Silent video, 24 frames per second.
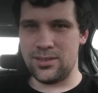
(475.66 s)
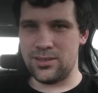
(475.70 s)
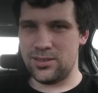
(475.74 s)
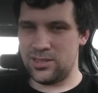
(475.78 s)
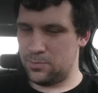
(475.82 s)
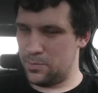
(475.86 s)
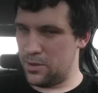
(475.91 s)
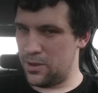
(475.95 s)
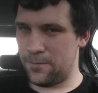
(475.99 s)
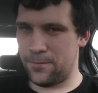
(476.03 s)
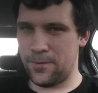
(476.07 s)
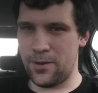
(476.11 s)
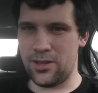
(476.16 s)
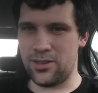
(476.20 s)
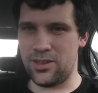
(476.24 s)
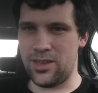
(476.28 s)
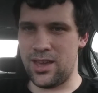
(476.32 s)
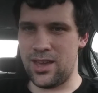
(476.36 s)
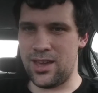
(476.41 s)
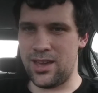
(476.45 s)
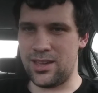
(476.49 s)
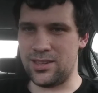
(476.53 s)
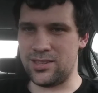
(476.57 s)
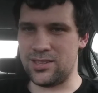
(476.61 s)
it's been fun,
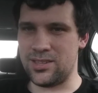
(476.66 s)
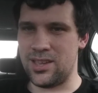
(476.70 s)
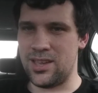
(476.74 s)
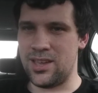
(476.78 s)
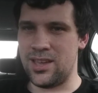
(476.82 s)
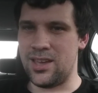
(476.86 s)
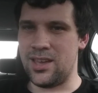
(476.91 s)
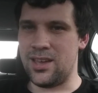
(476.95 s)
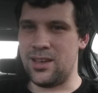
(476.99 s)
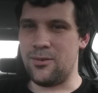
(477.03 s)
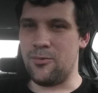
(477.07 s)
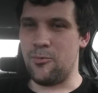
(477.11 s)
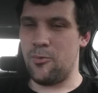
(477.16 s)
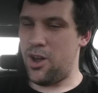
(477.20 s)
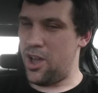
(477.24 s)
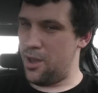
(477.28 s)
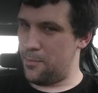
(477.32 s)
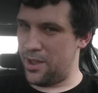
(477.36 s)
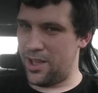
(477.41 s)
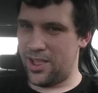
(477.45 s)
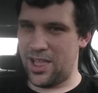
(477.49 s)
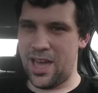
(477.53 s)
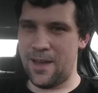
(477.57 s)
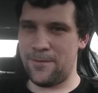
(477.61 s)
guys. Why
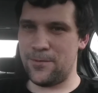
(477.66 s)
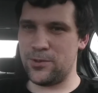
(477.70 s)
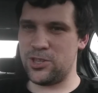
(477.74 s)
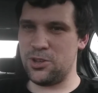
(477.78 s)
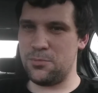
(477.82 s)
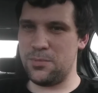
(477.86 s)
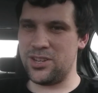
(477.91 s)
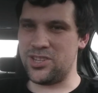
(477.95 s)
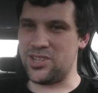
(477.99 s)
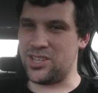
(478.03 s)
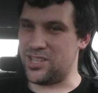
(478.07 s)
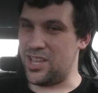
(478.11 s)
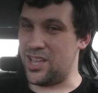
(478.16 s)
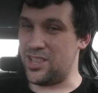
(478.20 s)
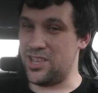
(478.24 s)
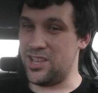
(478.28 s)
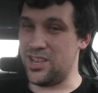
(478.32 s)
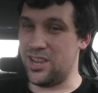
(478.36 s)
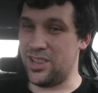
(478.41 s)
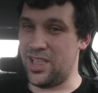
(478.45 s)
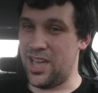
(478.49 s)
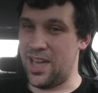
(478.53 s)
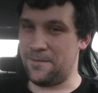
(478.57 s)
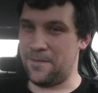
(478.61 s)
am I laughing so much? Because I need
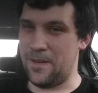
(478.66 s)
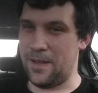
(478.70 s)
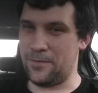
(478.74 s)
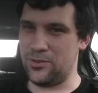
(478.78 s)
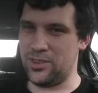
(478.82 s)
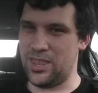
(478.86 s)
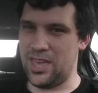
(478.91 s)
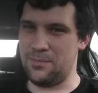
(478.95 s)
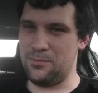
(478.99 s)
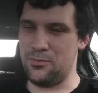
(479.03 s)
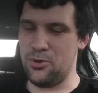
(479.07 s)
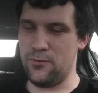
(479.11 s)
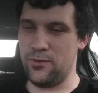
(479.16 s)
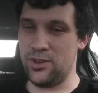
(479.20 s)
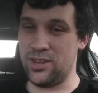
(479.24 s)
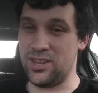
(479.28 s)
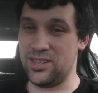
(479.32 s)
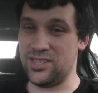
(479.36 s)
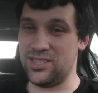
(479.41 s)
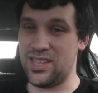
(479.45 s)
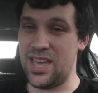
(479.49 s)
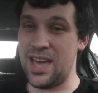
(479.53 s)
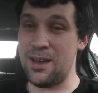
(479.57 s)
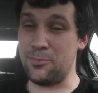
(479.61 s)
a laugh after that movie,
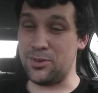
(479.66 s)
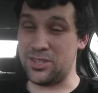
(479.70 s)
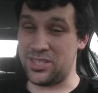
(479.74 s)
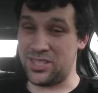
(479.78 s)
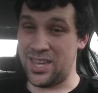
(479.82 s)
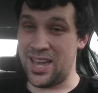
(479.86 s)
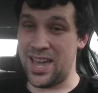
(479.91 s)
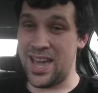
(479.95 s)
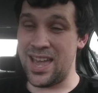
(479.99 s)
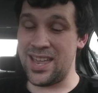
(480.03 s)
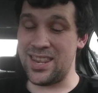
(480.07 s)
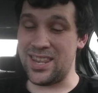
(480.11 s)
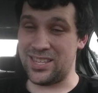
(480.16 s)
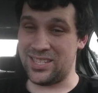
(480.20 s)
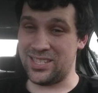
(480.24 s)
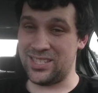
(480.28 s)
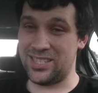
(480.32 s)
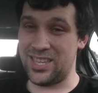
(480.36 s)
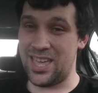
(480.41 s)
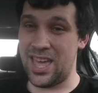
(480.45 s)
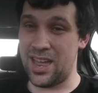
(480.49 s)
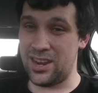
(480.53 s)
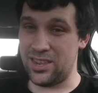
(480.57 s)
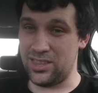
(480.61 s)
because that was kind of
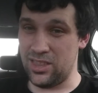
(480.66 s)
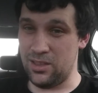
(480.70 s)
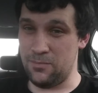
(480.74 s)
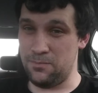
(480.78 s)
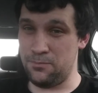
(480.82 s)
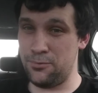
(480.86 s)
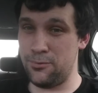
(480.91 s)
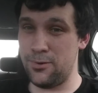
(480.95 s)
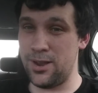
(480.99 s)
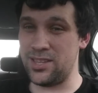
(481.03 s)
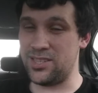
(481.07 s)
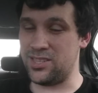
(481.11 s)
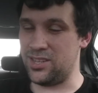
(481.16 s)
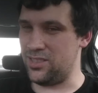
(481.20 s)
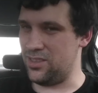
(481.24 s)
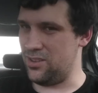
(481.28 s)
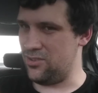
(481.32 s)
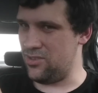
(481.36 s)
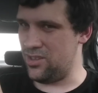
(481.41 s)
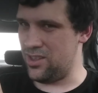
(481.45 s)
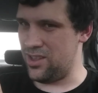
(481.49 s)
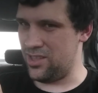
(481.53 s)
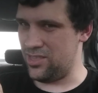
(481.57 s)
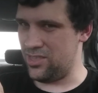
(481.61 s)
sad and depressing
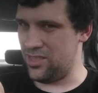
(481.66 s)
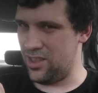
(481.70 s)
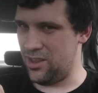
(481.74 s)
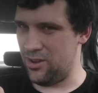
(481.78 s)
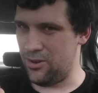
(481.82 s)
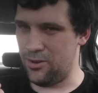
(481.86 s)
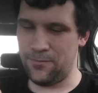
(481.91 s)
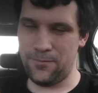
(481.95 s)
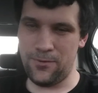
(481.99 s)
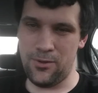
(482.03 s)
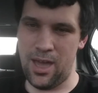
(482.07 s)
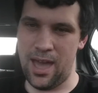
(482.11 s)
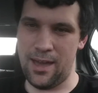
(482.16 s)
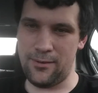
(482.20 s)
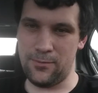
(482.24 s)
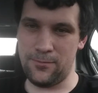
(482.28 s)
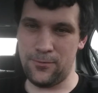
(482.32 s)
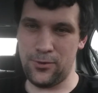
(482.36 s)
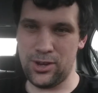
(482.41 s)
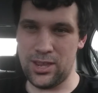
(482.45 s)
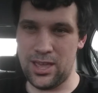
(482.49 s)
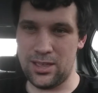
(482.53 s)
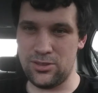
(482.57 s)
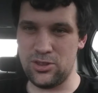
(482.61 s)
near the end there, if you haven't
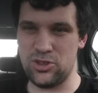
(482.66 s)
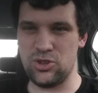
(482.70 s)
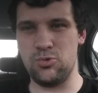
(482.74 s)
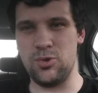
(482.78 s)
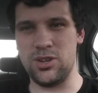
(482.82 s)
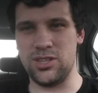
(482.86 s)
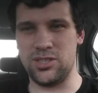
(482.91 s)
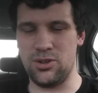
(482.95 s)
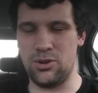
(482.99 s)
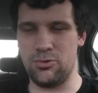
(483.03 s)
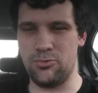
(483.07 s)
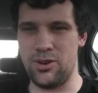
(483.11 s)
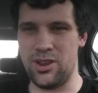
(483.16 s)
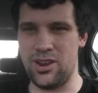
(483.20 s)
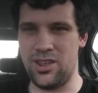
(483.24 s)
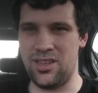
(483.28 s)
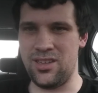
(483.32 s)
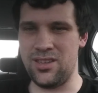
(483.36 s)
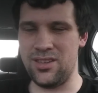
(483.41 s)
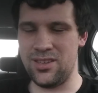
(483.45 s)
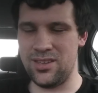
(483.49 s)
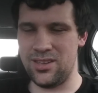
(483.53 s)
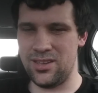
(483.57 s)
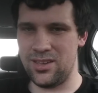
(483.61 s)
figured out the twist
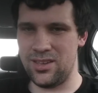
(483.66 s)
already.